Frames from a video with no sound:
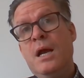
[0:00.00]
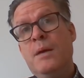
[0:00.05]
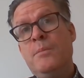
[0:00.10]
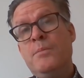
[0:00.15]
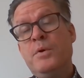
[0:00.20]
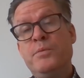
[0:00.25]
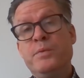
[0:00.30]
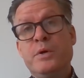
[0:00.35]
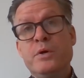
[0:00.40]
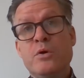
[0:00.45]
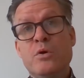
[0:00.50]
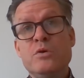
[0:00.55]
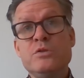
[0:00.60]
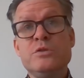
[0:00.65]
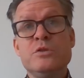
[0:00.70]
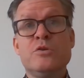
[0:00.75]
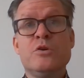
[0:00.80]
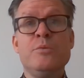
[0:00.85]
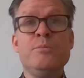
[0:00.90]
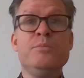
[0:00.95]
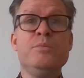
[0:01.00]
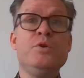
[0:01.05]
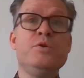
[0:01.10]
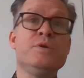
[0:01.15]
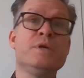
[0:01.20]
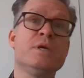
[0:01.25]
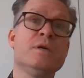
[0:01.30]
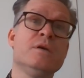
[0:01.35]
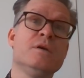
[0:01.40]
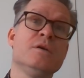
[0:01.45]
But we can also
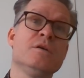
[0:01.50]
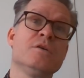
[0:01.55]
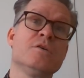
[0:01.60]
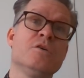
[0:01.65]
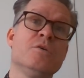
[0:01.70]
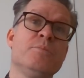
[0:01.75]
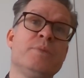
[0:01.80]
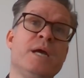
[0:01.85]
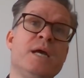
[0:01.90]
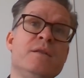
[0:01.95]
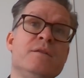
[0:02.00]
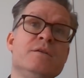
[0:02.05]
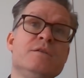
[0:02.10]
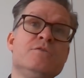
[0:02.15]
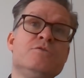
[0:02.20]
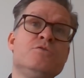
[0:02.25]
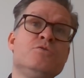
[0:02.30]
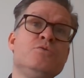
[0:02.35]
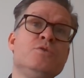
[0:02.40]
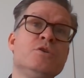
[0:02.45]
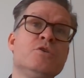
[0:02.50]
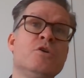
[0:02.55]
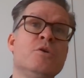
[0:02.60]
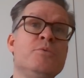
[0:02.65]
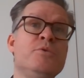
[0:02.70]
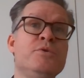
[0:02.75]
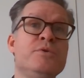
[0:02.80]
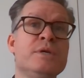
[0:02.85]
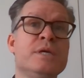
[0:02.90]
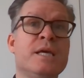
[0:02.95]
compare this to the
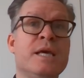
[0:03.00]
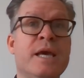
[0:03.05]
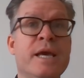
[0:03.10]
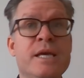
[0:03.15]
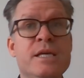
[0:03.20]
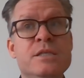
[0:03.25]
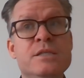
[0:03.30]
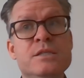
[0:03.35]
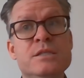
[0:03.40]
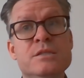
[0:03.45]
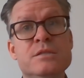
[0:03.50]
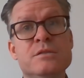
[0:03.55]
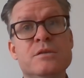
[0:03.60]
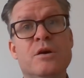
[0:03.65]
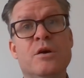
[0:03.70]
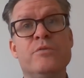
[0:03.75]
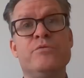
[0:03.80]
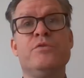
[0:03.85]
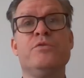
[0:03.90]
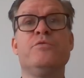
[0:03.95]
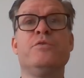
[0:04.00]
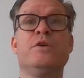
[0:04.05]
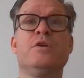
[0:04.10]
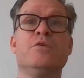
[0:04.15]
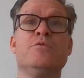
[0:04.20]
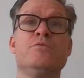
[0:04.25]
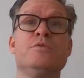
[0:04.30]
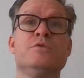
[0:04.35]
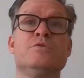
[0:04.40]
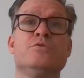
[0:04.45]
communication of the
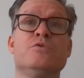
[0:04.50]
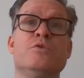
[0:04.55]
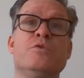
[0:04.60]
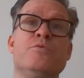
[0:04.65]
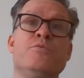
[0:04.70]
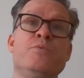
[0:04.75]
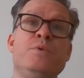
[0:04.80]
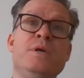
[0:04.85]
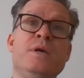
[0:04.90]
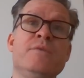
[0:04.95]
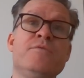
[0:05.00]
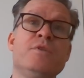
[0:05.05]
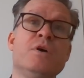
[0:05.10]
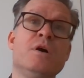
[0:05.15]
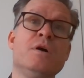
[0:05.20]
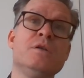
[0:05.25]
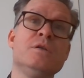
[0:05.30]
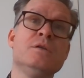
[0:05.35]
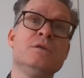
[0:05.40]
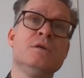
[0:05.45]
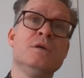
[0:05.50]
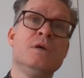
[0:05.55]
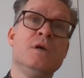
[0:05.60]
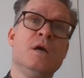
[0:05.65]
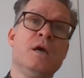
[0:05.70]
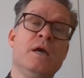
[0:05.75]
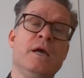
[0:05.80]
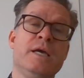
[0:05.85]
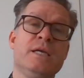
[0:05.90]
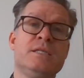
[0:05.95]
Federal Reserve. We have done
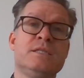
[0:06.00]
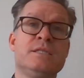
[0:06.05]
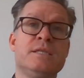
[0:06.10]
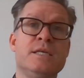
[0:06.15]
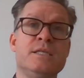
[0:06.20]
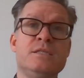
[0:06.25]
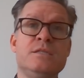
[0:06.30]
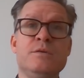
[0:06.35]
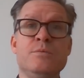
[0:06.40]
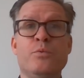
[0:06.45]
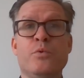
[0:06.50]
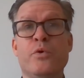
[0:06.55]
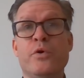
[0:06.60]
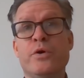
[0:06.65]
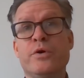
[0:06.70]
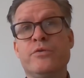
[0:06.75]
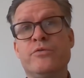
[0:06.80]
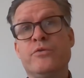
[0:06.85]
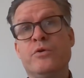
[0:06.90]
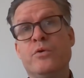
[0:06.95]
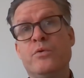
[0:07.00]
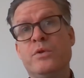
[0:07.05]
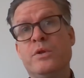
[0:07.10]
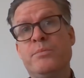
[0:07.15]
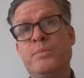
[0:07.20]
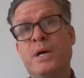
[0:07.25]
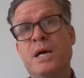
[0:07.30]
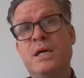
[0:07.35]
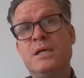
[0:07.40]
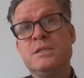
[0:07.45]
extensive works over the
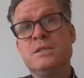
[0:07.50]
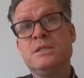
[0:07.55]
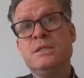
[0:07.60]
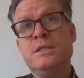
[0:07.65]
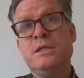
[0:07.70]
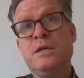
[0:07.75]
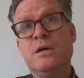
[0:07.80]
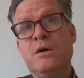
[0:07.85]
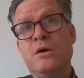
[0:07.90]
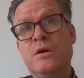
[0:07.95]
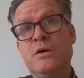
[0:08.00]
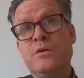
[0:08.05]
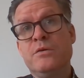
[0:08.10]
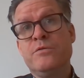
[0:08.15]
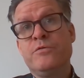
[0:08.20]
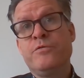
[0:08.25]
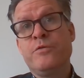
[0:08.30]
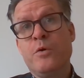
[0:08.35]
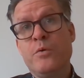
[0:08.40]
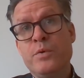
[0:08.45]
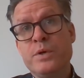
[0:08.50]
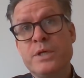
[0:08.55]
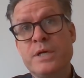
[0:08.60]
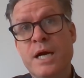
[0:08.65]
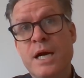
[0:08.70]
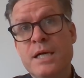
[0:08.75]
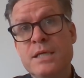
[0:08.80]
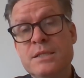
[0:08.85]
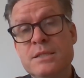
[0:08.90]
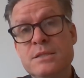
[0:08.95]
past year on forward
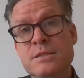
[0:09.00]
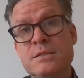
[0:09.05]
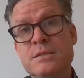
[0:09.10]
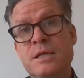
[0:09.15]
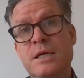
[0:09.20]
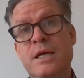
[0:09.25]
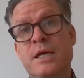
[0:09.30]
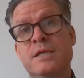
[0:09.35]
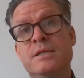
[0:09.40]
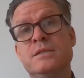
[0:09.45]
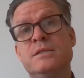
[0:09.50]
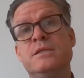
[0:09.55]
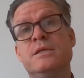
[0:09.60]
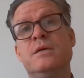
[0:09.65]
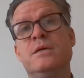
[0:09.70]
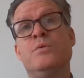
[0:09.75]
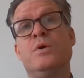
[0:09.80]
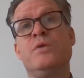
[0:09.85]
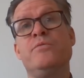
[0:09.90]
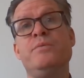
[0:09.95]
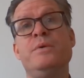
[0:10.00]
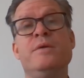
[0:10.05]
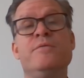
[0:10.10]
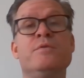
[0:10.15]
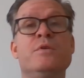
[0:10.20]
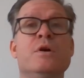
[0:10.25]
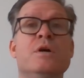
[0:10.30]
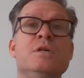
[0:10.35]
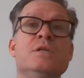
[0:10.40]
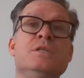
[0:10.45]
guidance, and what we have
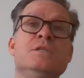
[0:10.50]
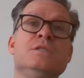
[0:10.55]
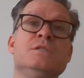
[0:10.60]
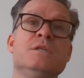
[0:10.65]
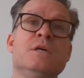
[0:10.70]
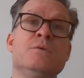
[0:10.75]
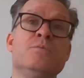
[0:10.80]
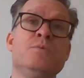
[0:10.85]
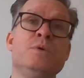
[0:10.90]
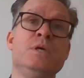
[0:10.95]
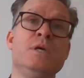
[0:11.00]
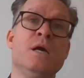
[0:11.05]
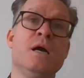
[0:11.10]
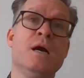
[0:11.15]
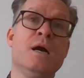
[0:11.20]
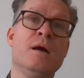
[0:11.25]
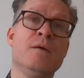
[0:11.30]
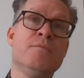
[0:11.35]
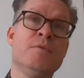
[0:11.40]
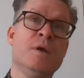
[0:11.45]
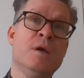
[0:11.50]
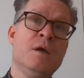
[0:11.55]
done is that we are